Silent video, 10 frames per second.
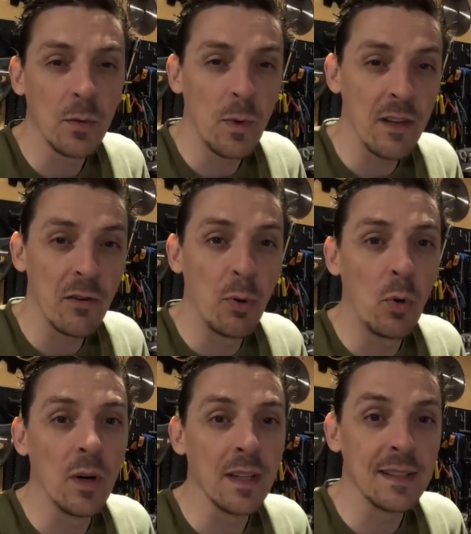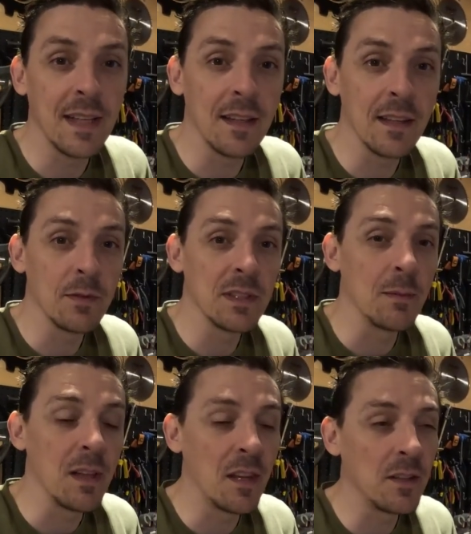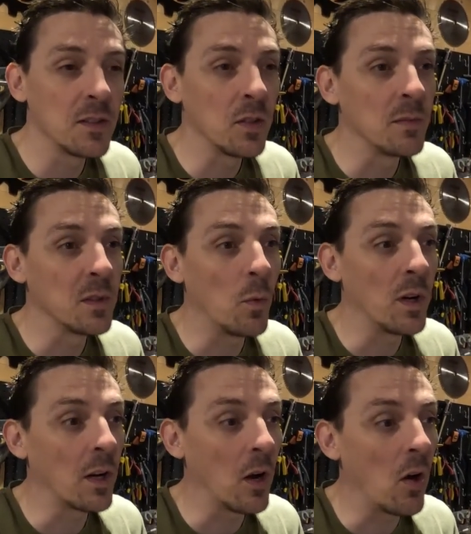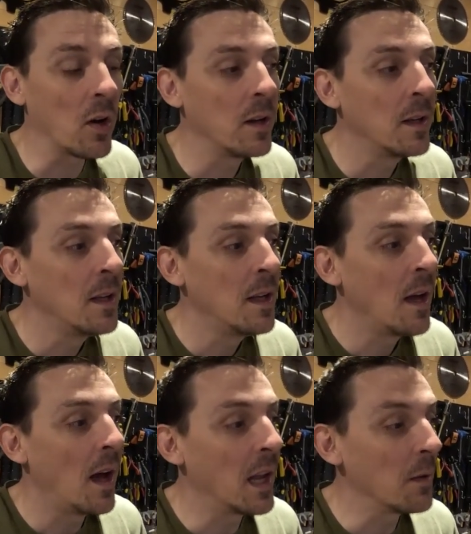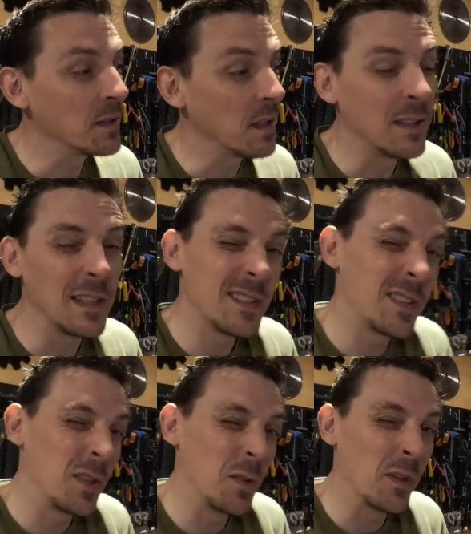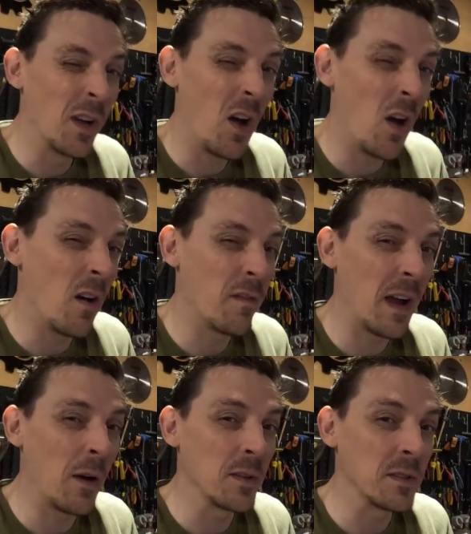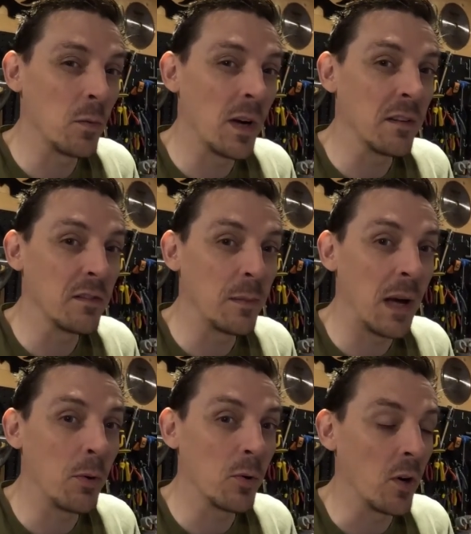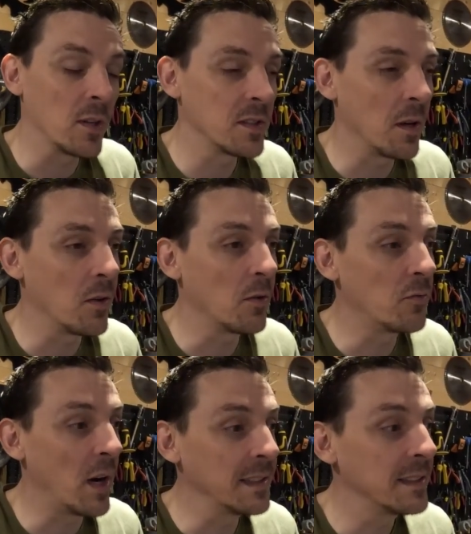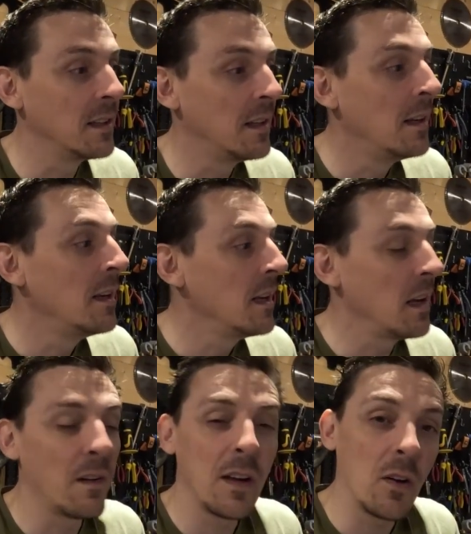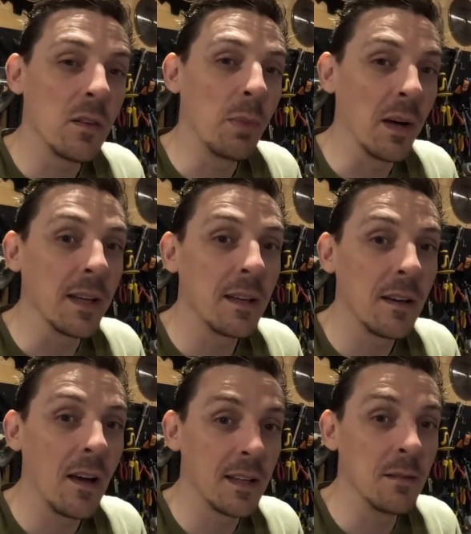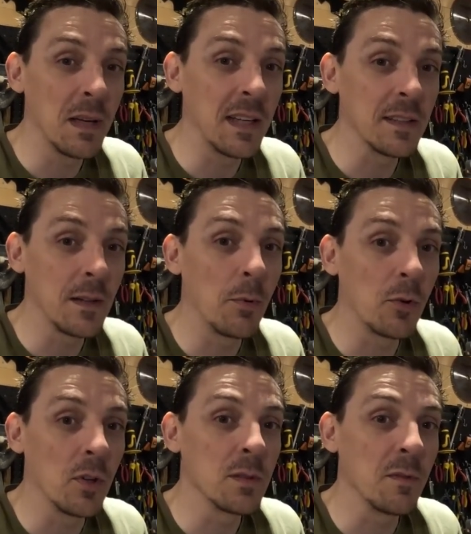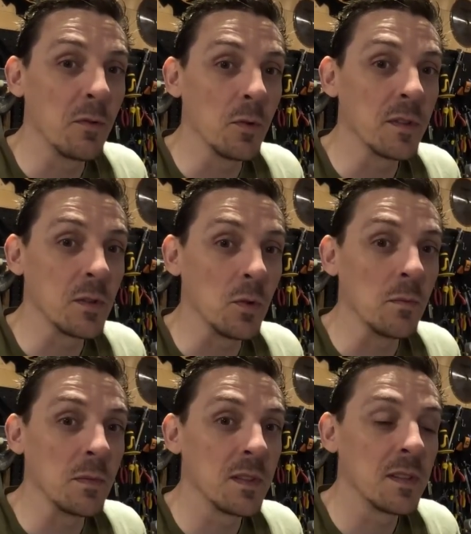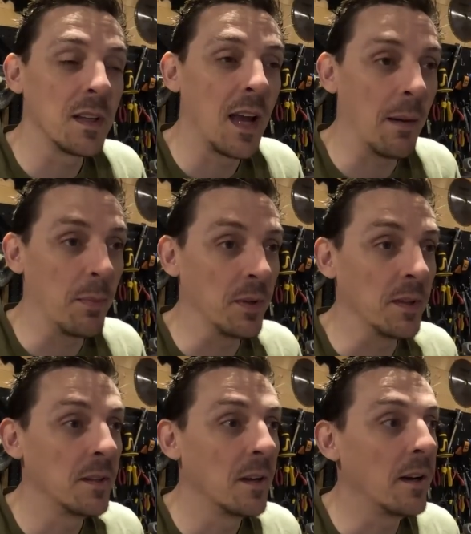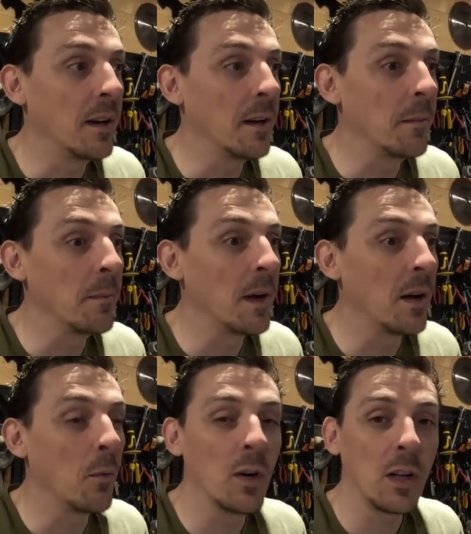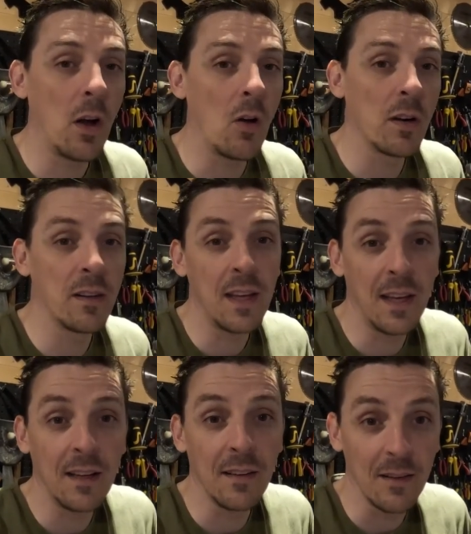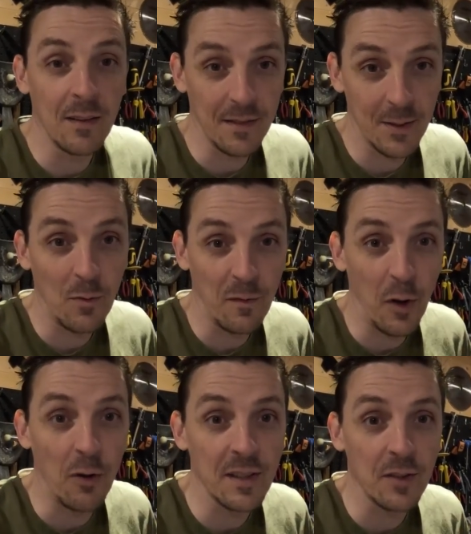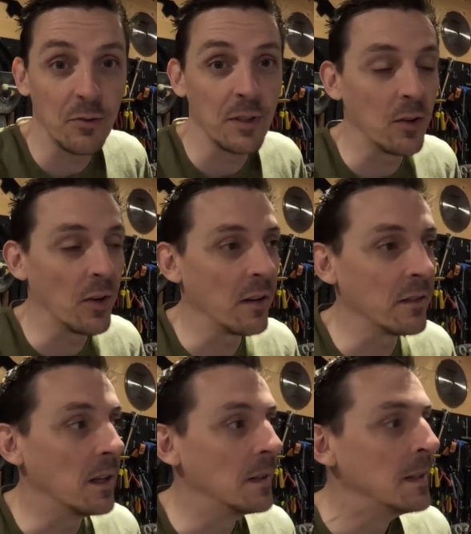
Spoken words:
at the weather report. It said that there was going to be thunderstorms at 1 o'clock, and I was only 2.5 hours away from Applecross. So I thought, right, if I got on the bike, I can make it to Applecross before the storms happen at 1 o'clock, thinking that Storm Floris had already gone over.